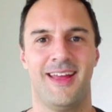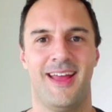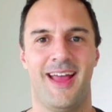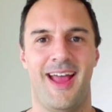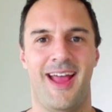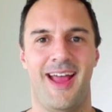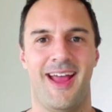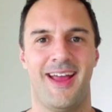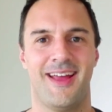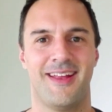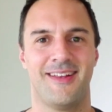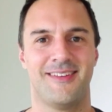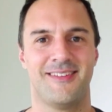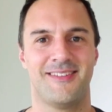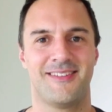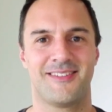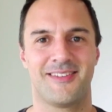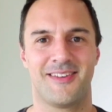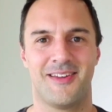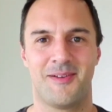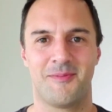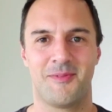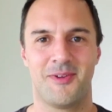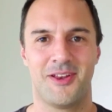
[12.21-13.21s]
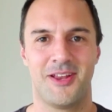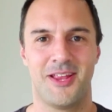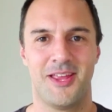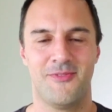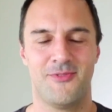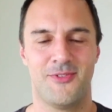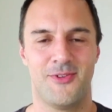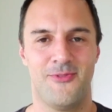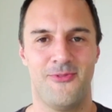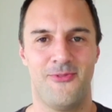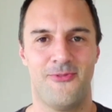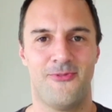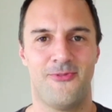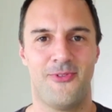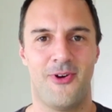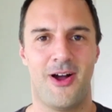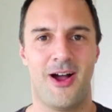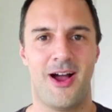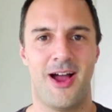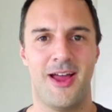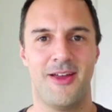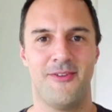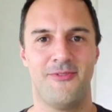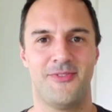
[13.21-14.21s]
and I'm going to give you
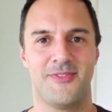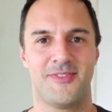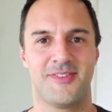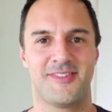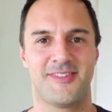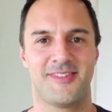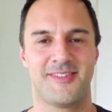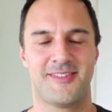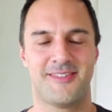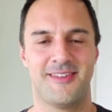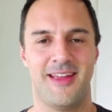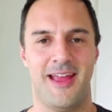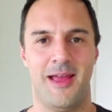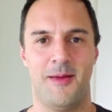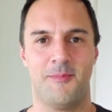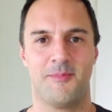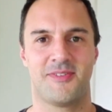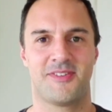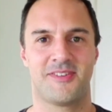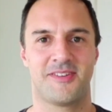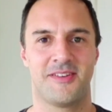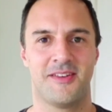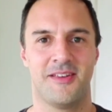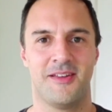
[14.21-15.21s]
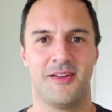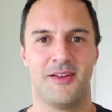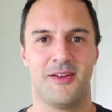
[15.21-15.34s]
5 steps